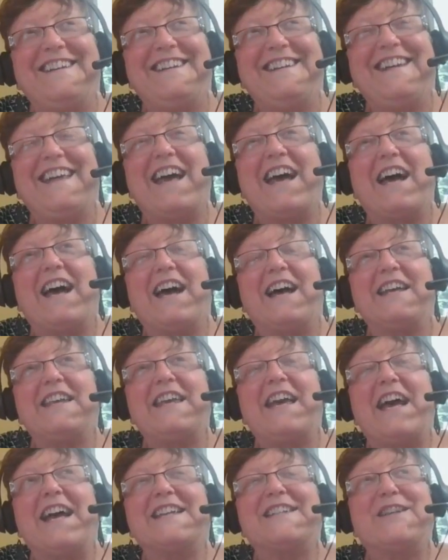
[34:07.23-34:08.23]

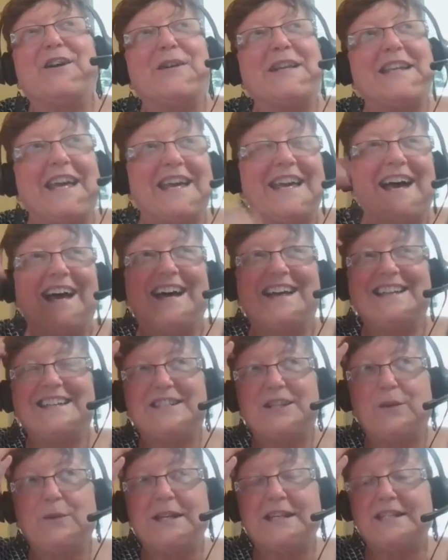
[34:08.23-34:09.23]
Yeah. So
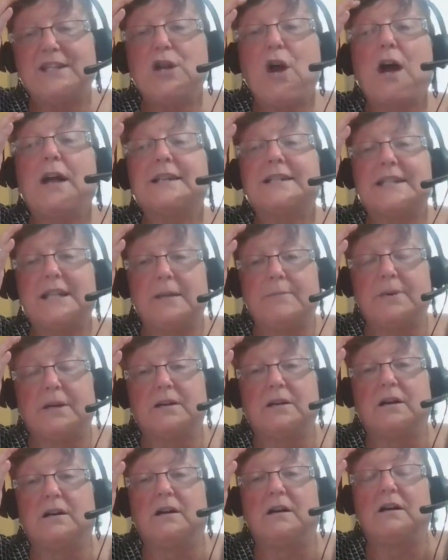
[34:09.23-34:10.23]
it's not
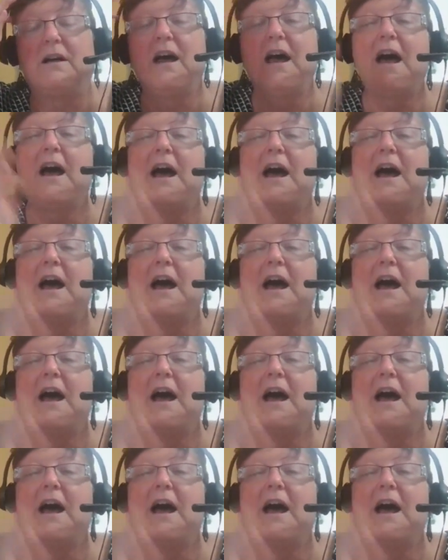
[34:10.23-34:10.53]
typical.